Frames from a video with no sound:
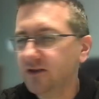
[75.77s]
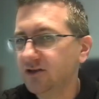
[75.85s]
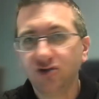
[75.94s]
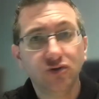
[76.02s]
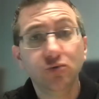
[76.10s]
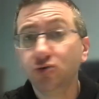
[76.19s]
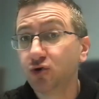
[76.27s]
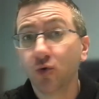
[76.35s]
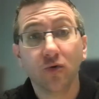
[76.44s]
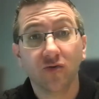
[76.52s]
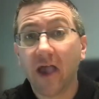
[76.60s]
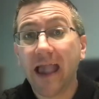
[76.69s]
These two
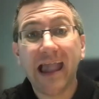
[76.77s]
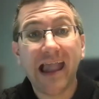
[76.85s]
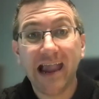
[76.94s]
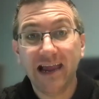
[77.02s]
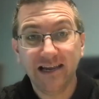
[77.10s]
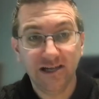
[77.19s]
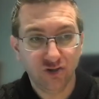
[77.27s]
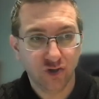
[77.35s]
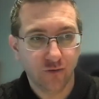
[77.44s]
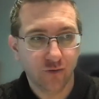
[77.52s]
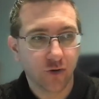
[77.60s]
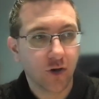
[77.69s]
schools hate each
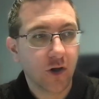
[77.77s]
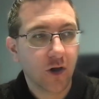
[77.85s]
other.